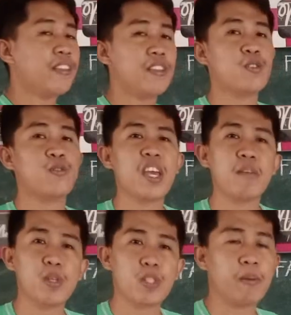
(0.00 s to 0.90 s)
this
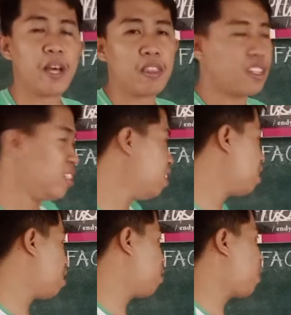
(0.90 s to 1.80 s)
famous method,
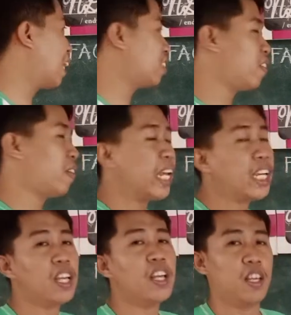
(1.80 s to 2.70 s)
the
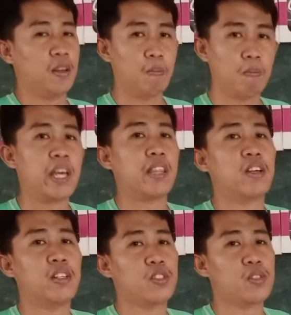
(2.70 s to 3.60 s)
factoring
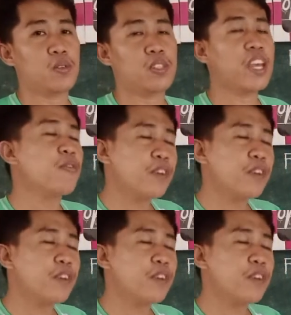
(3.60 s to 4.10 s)
method. So say for